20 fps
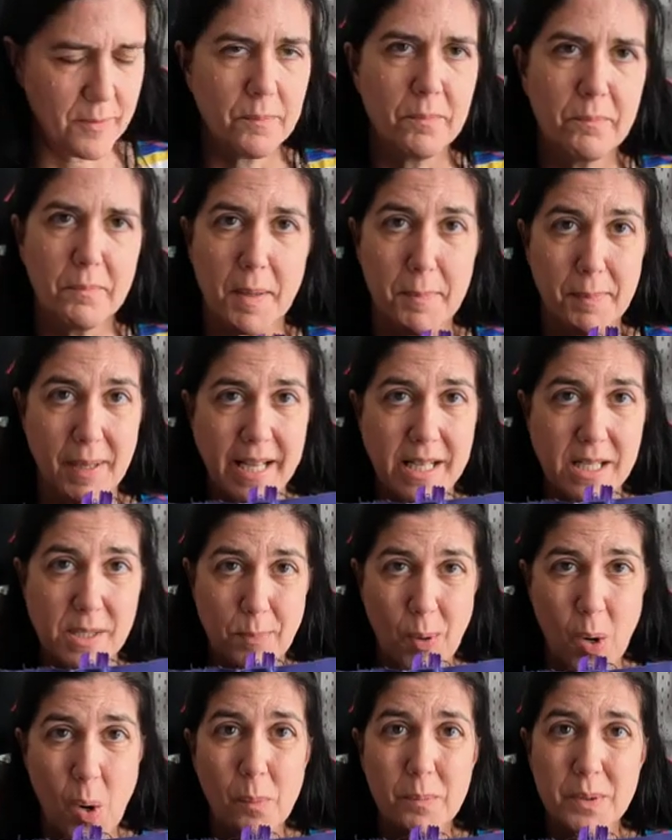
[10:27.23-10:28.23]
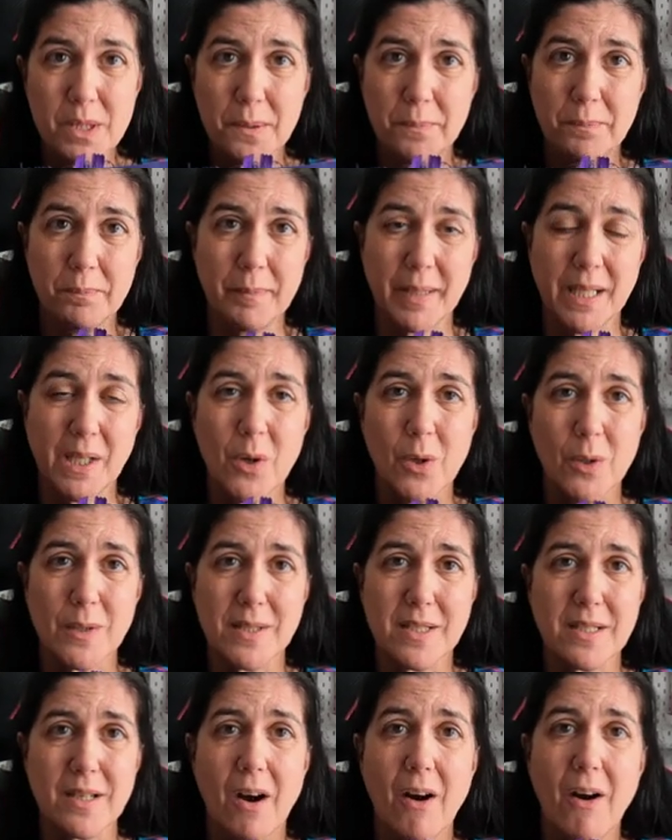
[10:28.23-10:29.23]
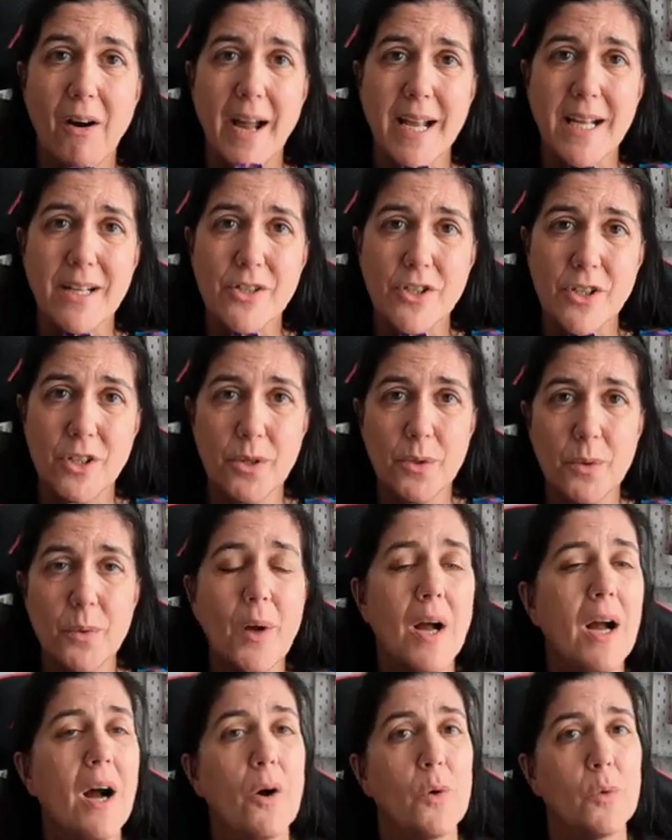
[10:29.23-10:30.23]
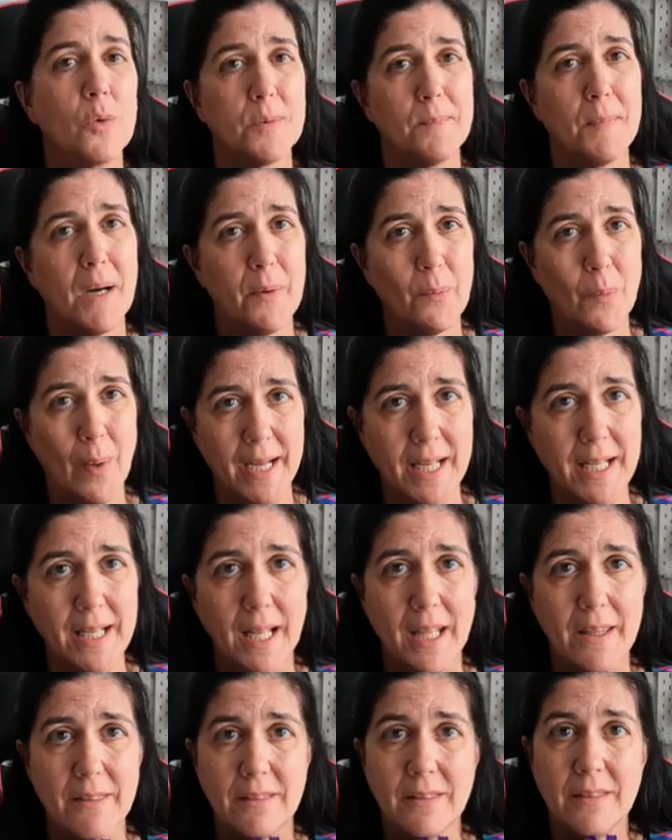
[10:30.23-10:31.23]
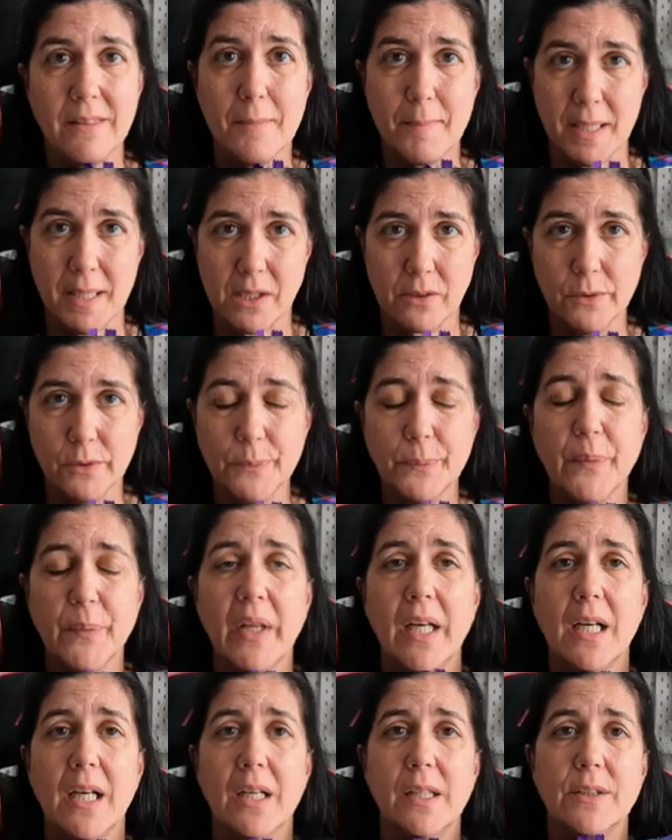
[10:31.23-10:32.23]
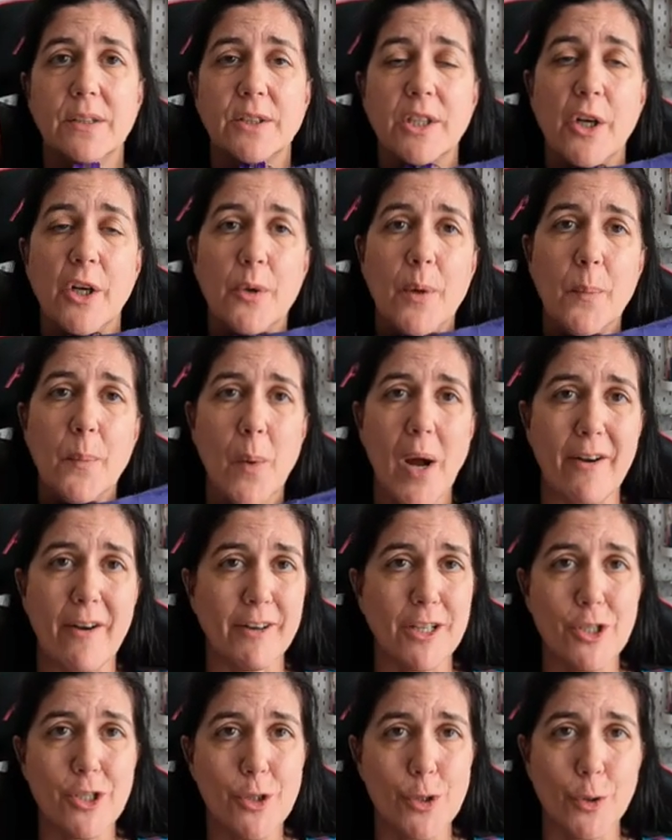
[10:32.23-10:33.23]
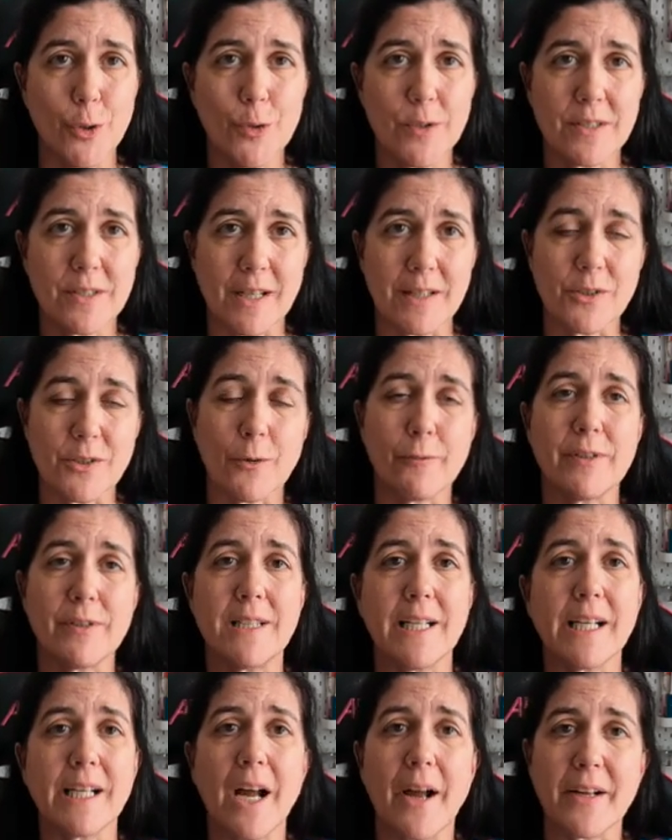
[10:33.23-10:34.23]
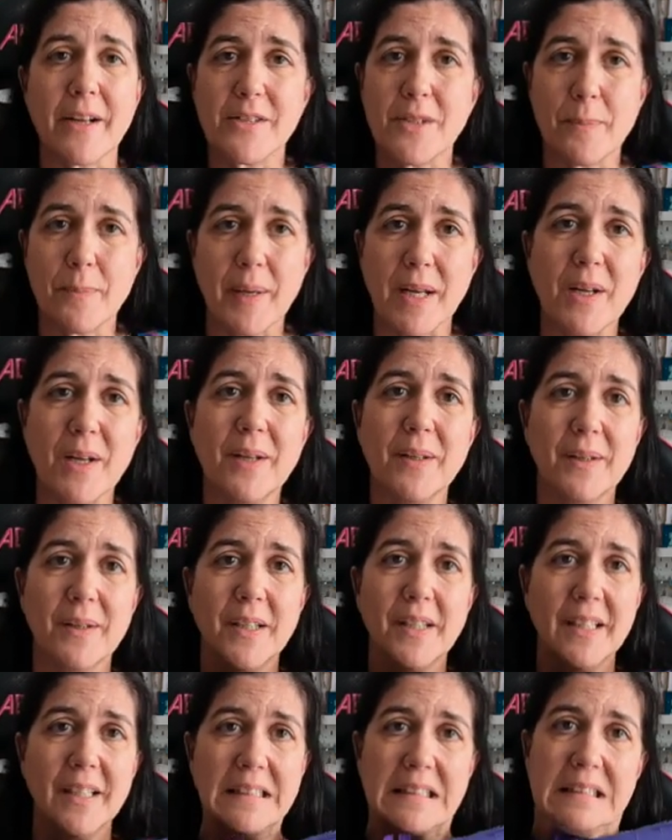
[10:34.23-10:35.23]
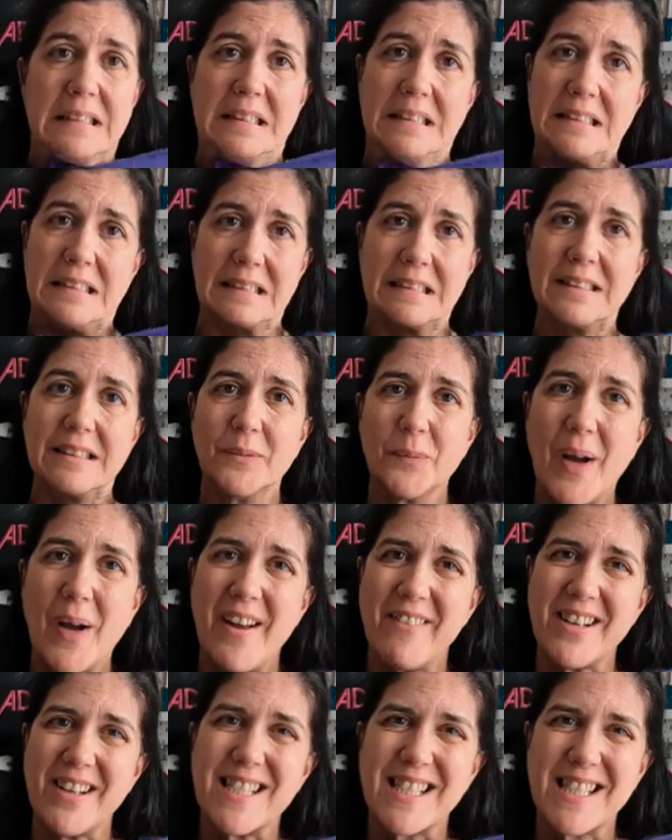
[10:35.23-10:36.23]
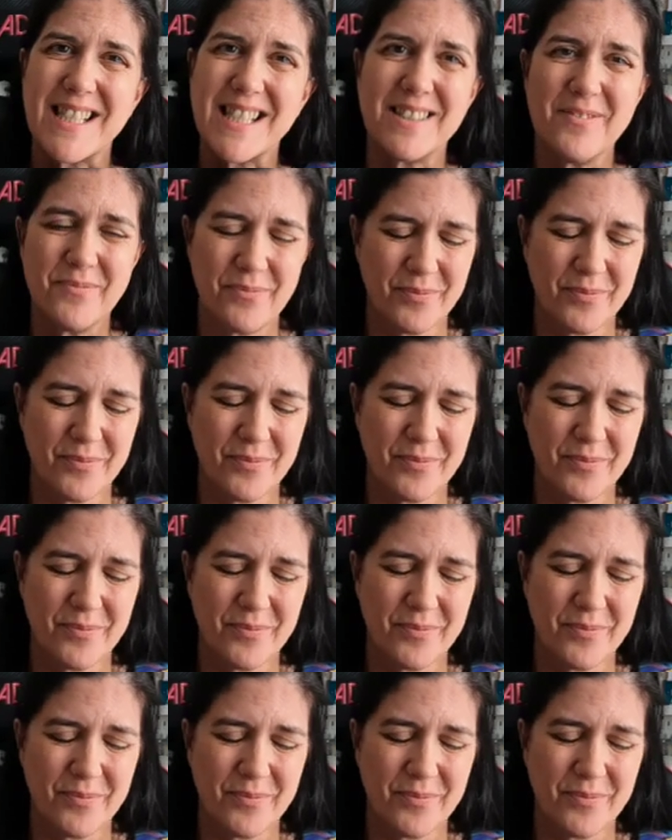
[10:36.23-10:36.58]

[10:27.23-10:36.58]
my pleats popped, because I do hold my weight in the middle, so wearing shorts, that's obviously going to be where it's